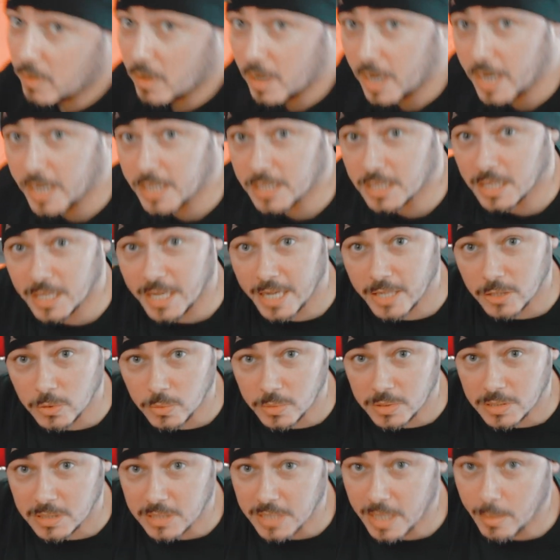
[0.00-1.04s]
All right, and the last
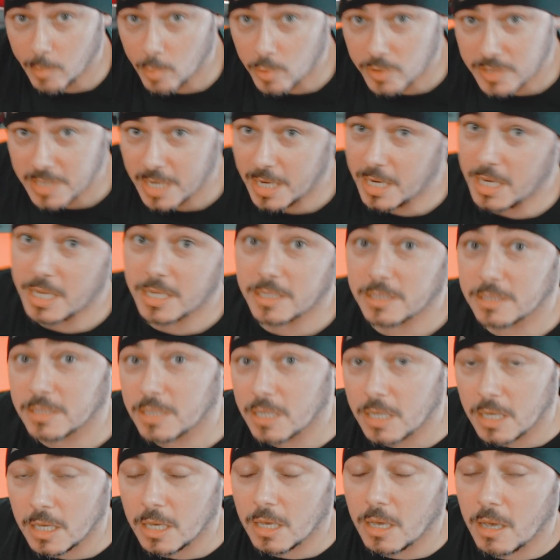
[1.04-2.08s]
one is simultaneous.
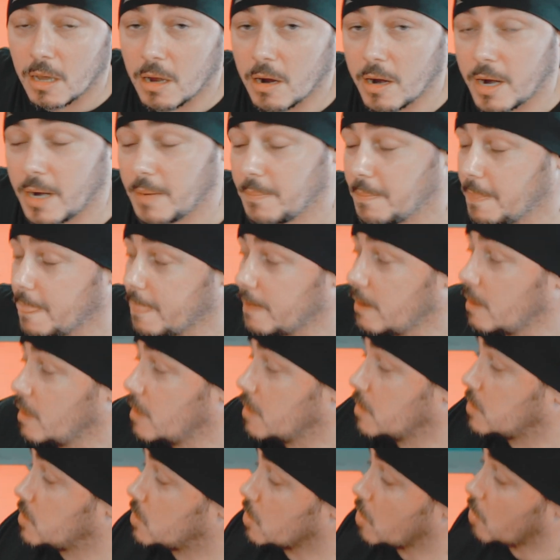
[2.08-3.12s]
All right,
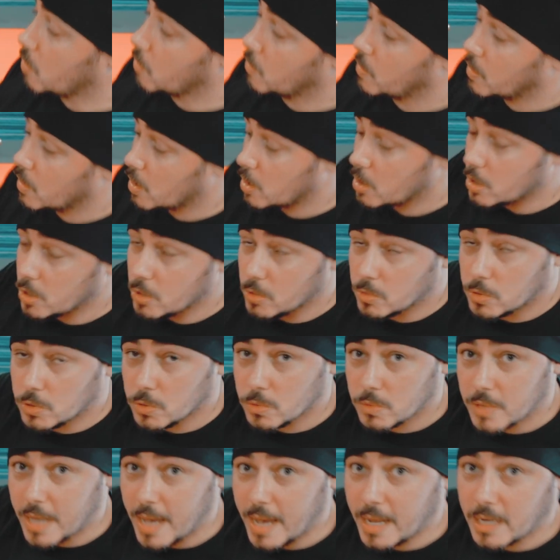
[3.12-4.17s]
so you
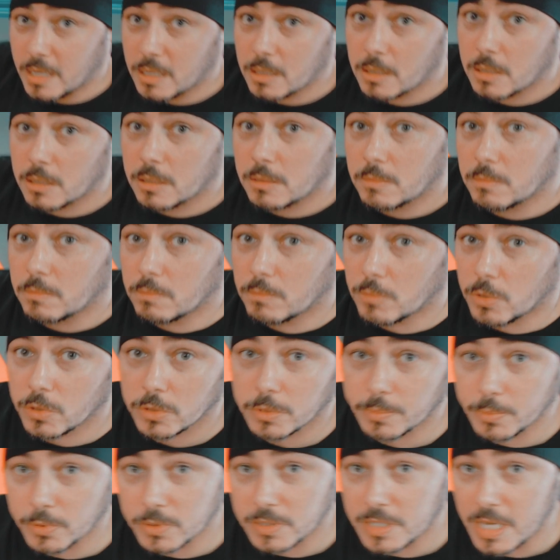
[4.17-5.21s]
do that
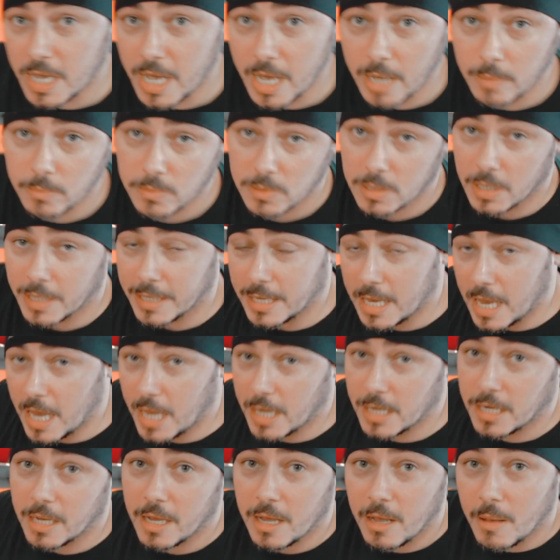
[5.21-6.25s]
multiple times.
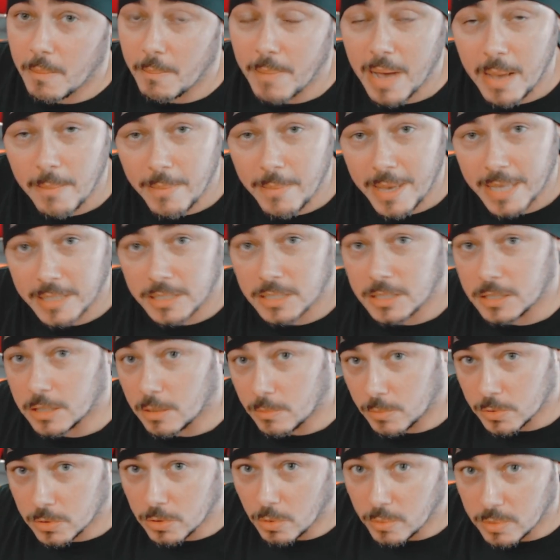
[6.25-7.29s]
Again, my magic
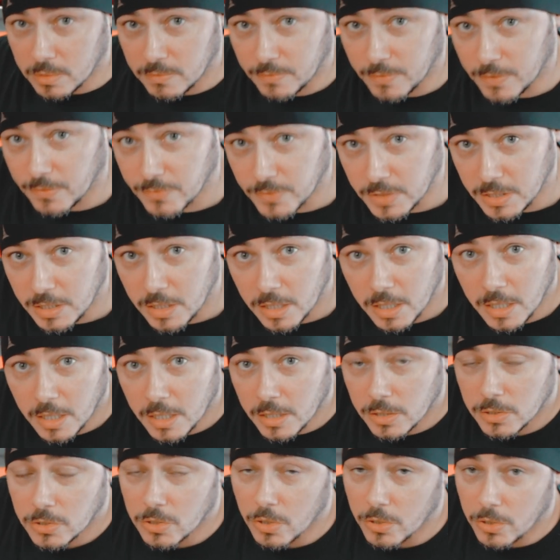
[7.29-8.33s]
number is always 50,
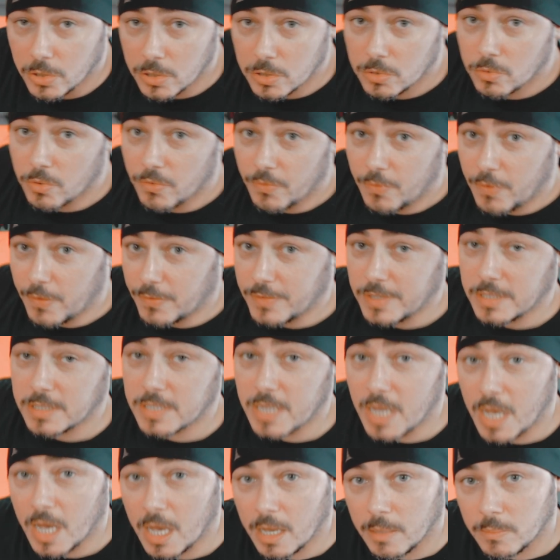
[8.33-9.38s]
so you do it 50
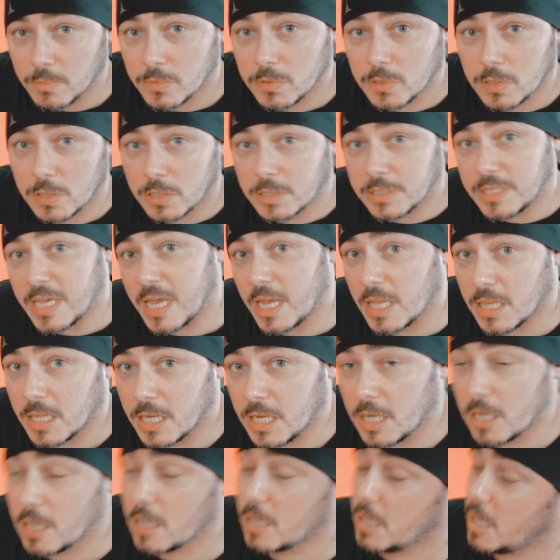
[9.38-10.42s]
times
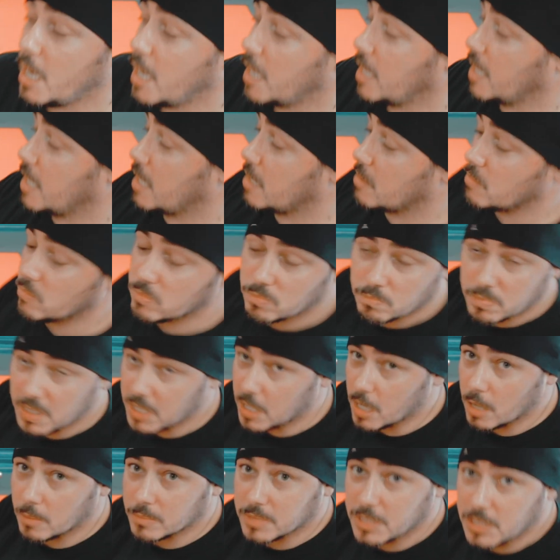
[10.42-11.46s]
daily and it
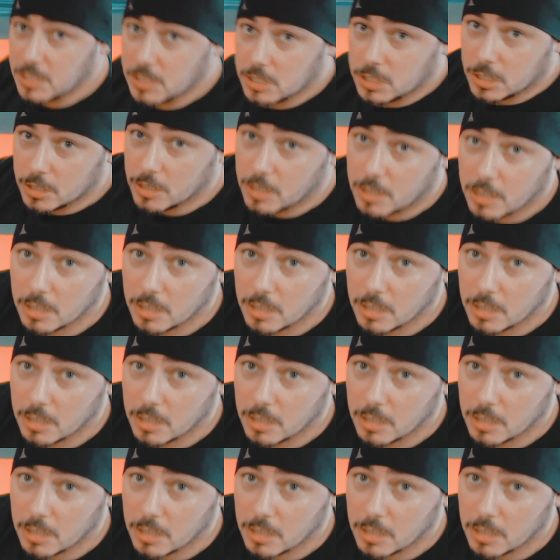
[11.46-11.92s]
becomes easier.